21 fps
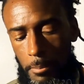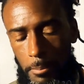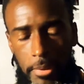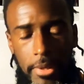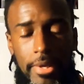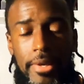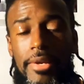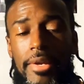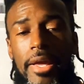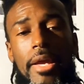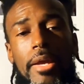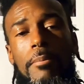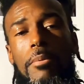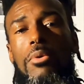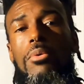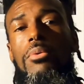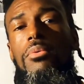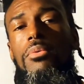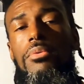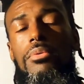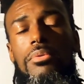Being
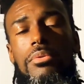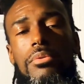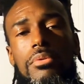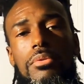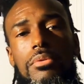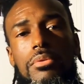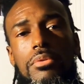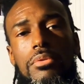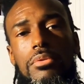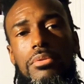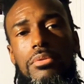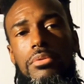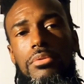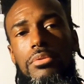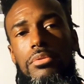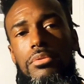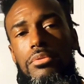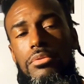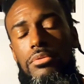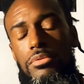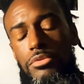able
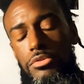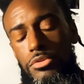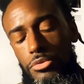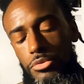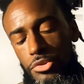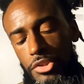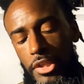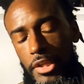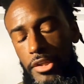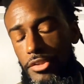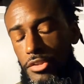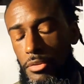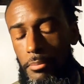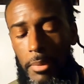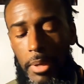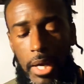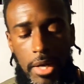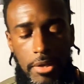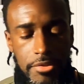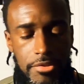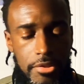to change your
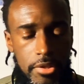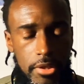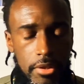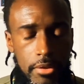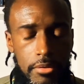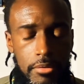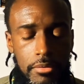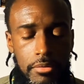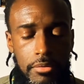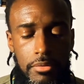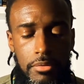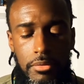mindset